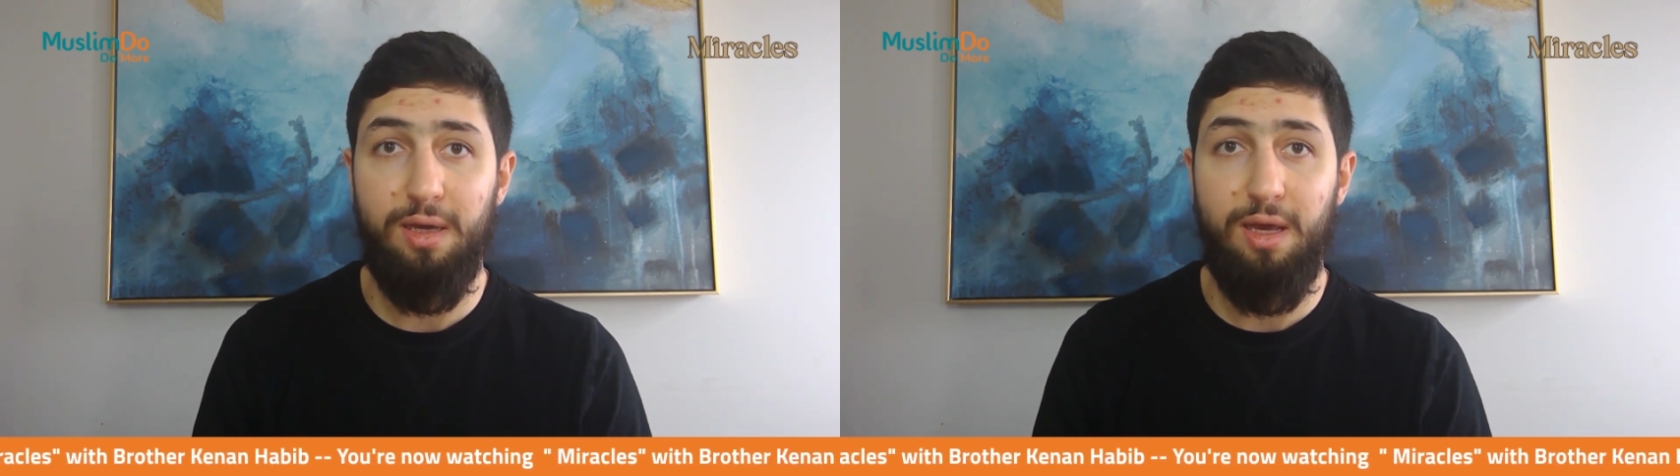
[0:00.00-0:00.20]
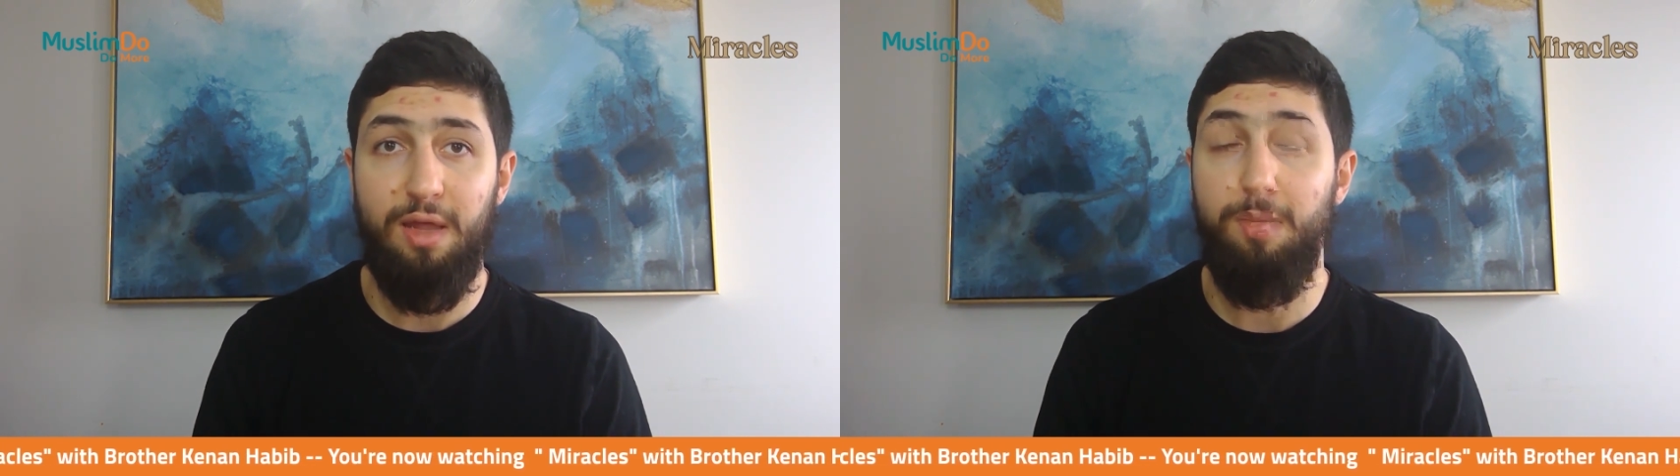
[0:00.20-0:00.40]

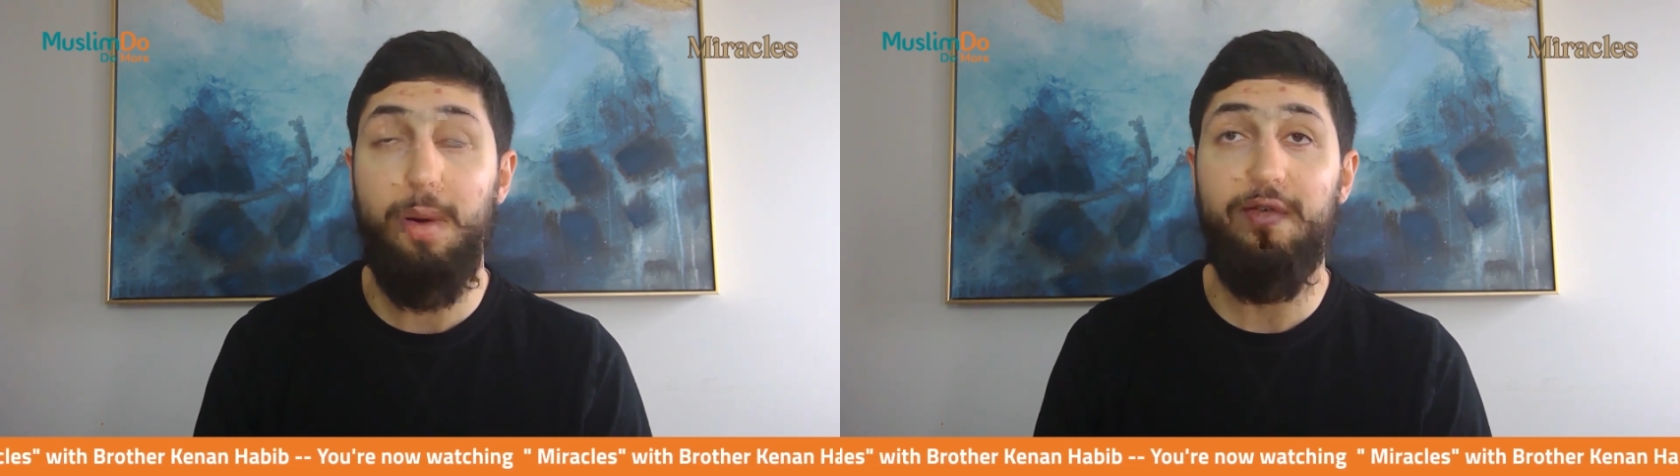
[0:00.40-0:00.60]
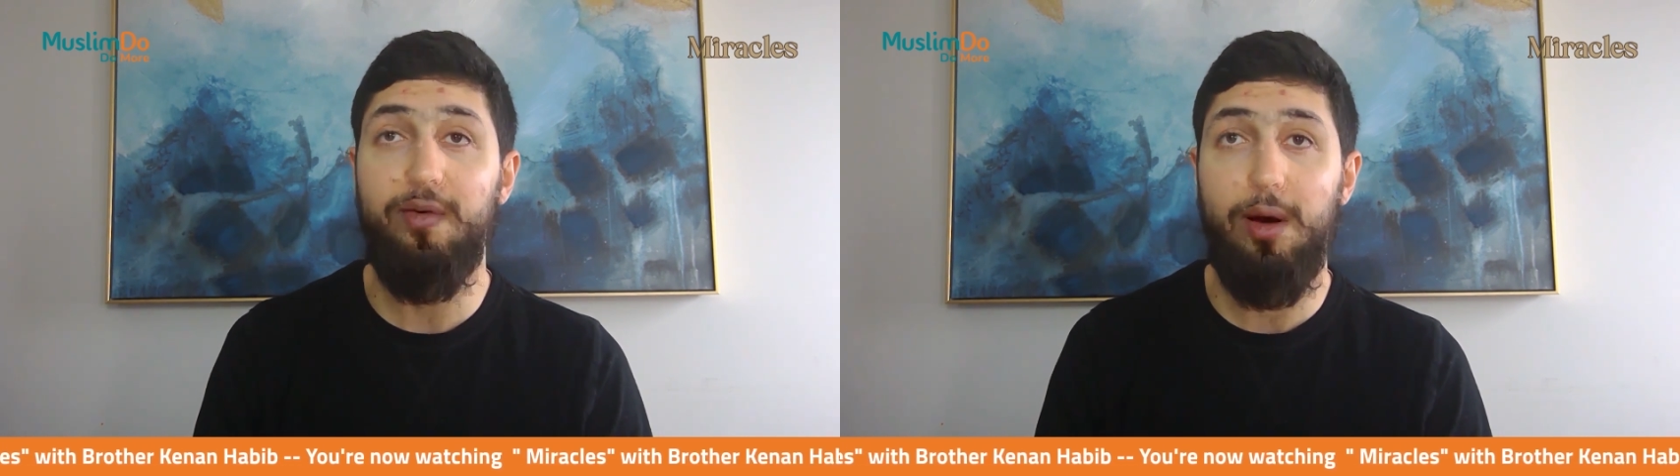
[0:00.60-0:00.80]
And the
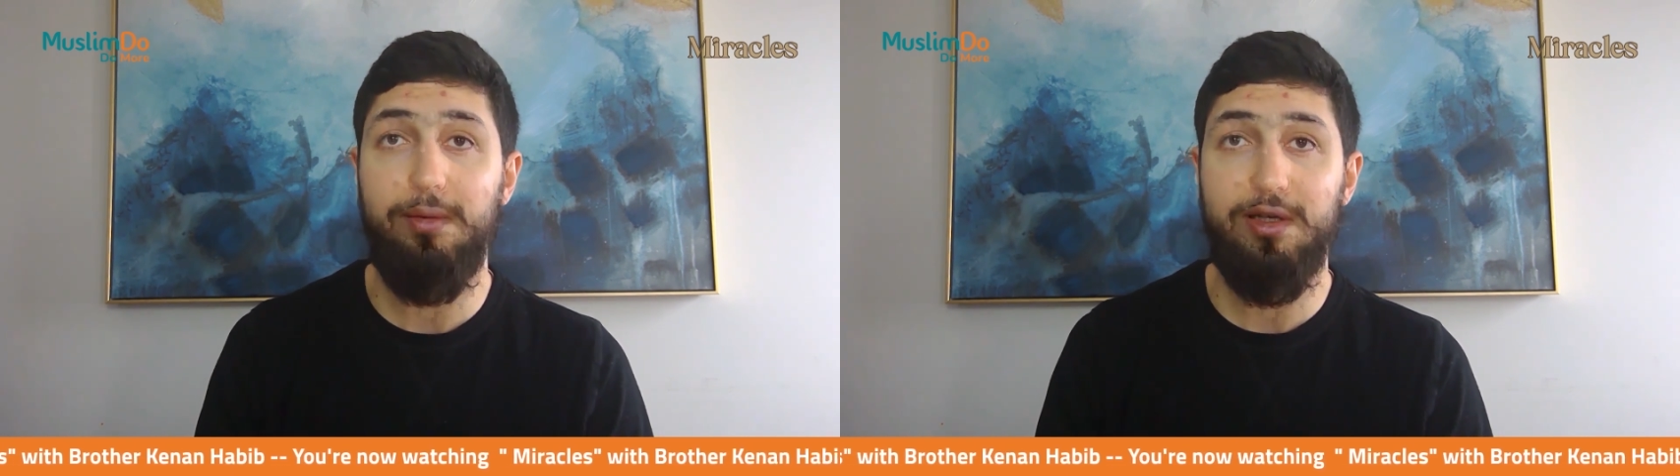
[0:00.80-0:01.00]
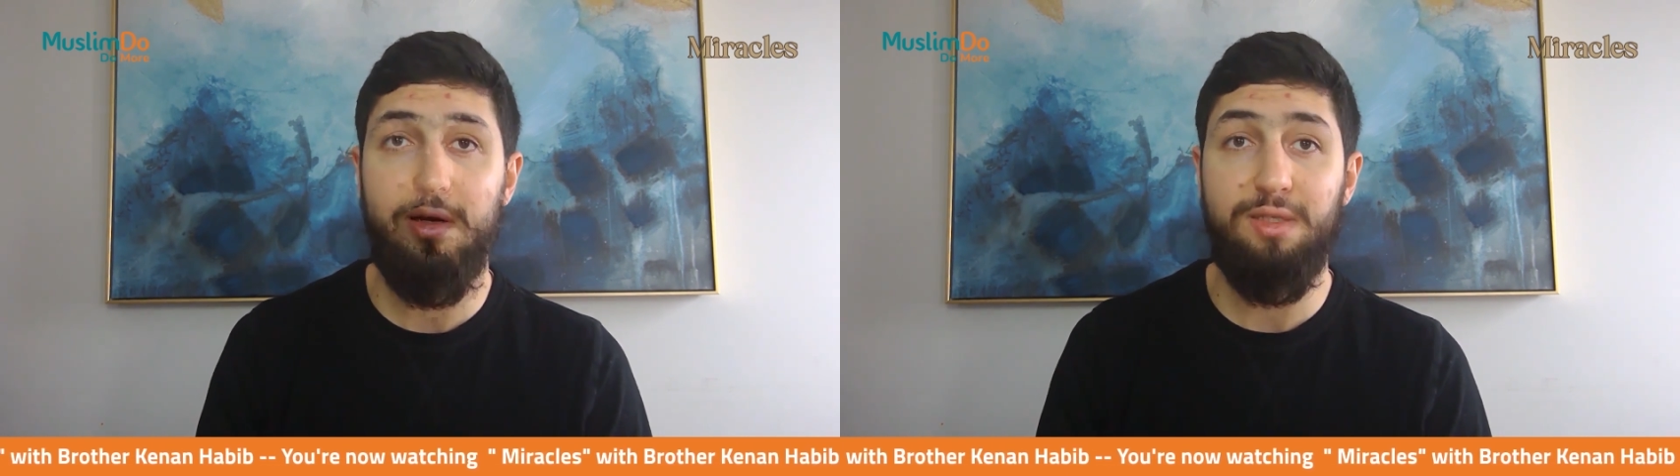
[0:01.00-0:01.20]
Prophet
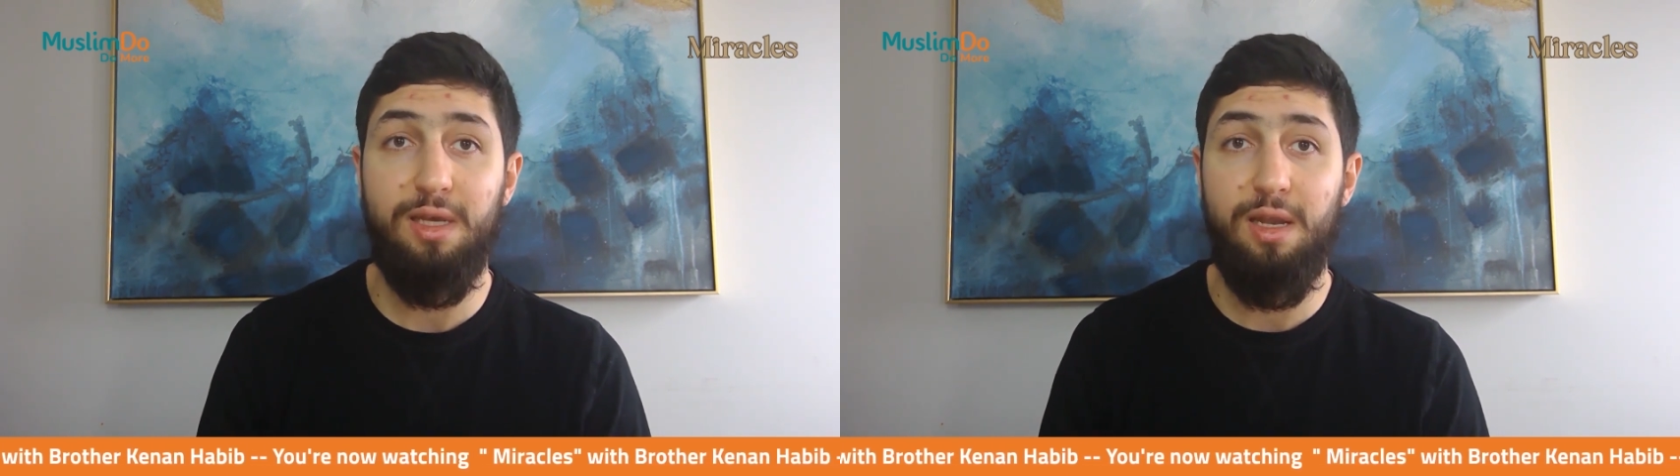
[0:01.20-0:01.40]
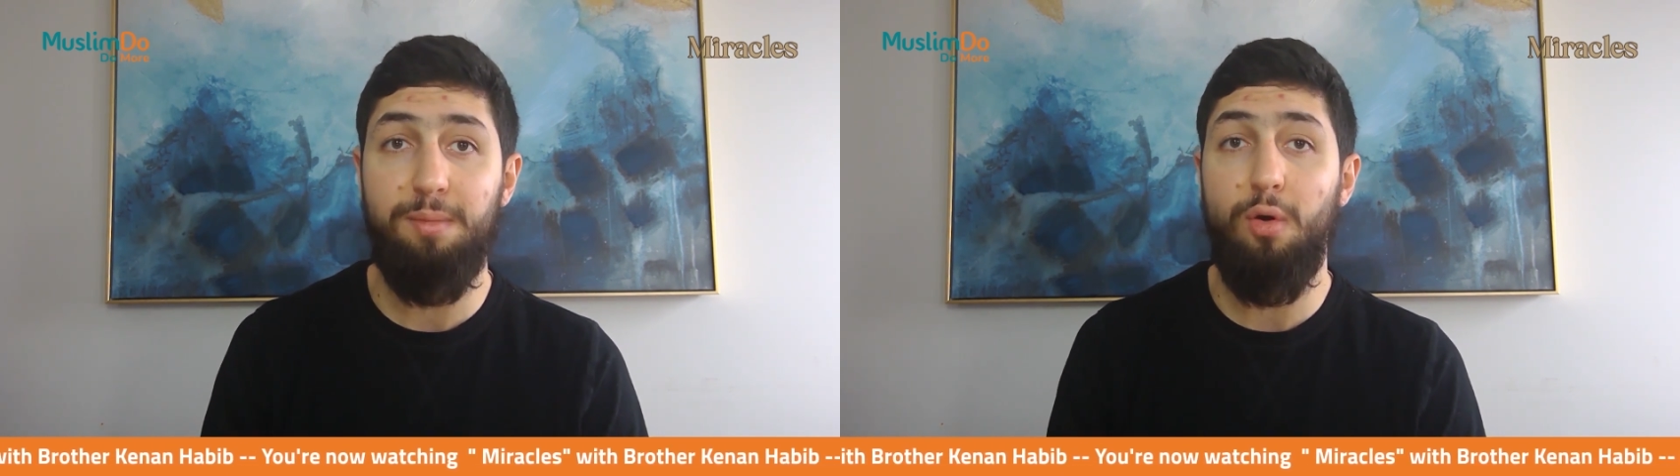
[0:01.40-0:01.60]
Muhammad sallallahu
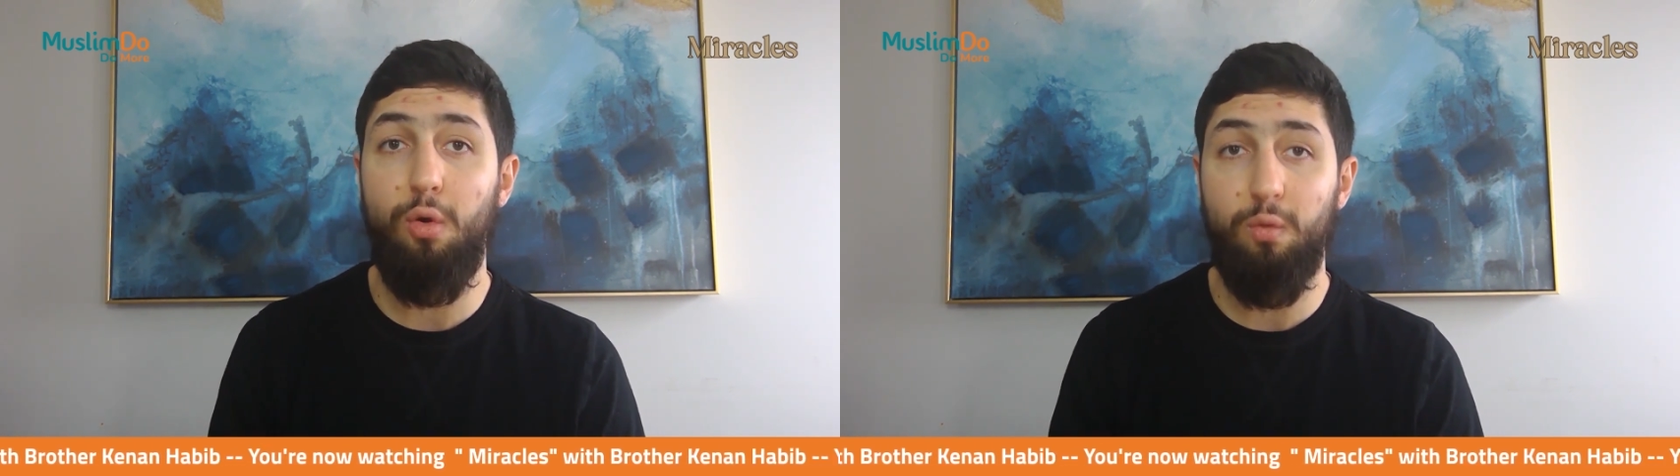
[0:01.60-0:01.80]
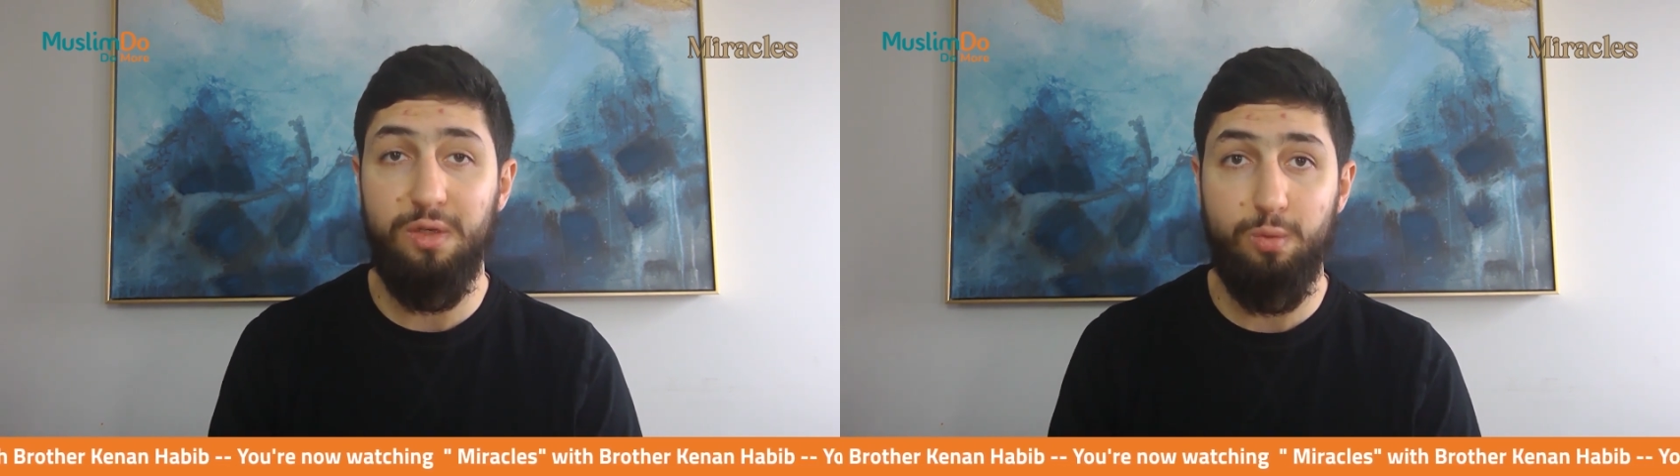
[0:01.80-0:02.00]
alaihi wasallam
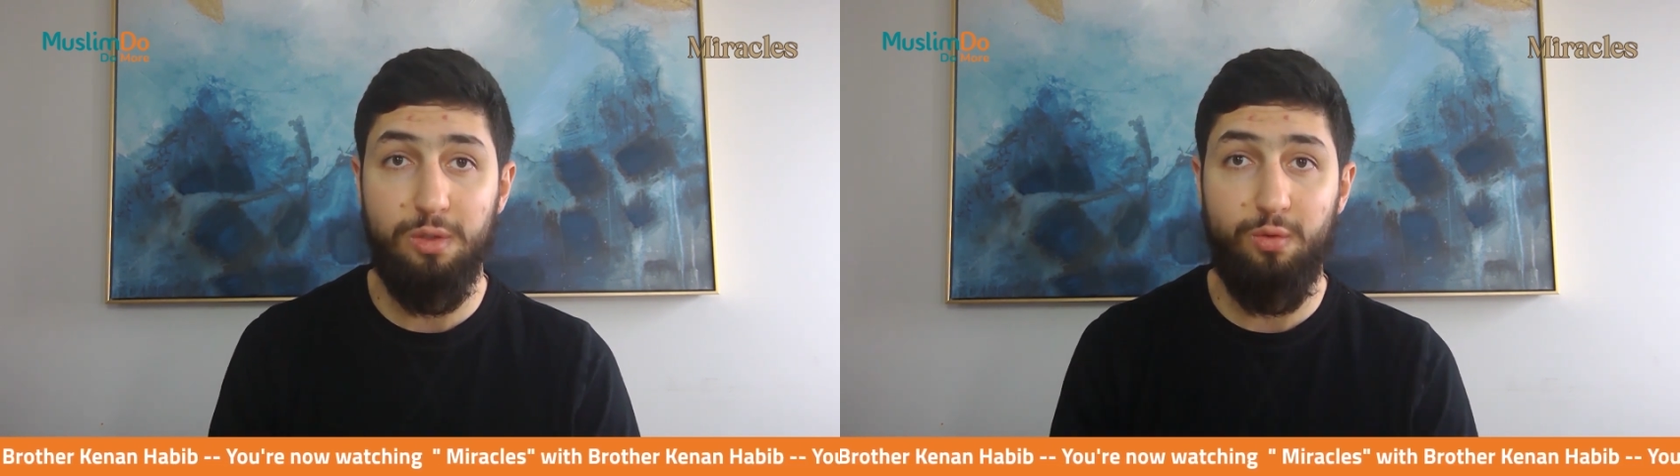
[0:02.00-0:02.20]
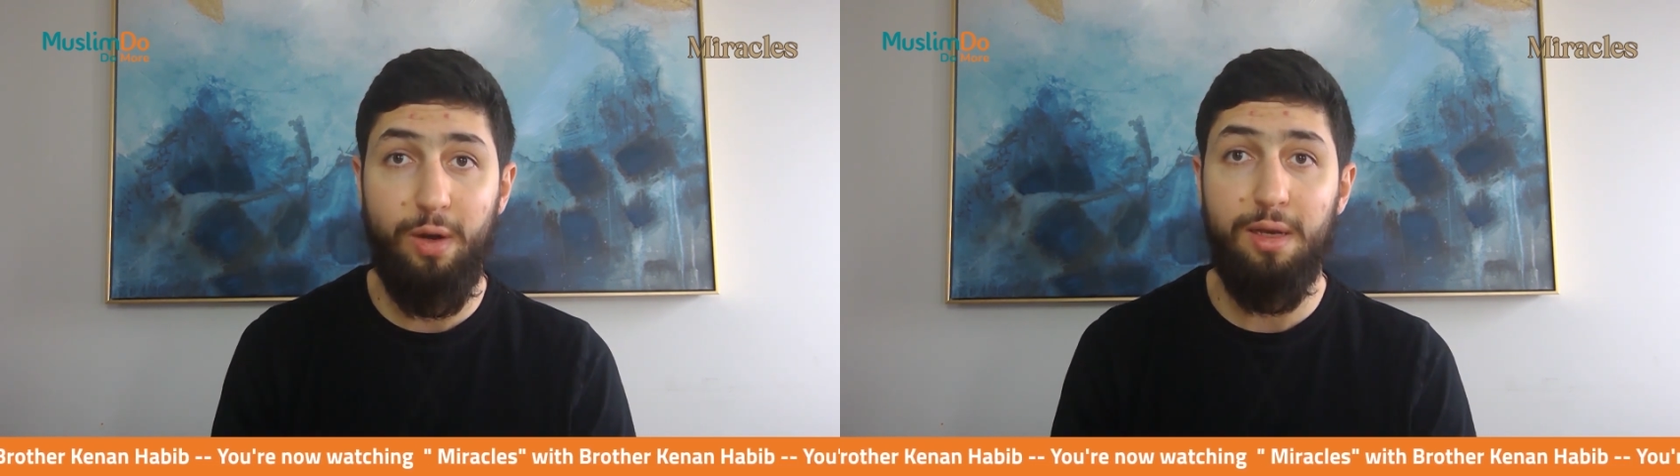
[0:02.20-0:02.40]
always
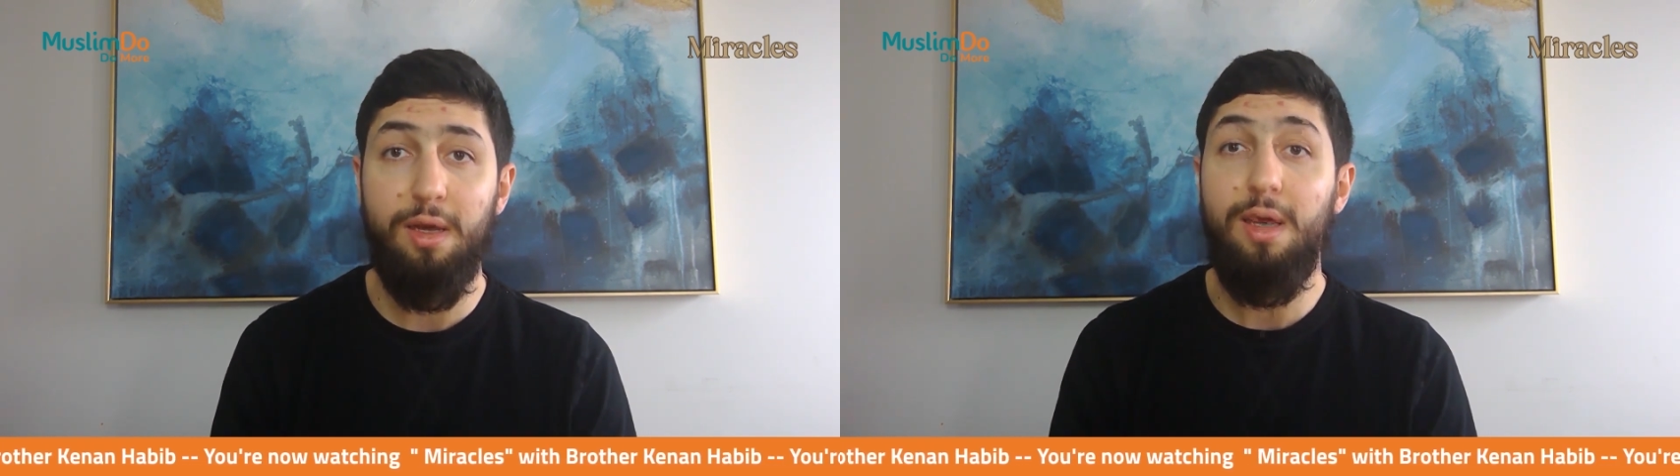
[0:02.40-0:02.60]
was right.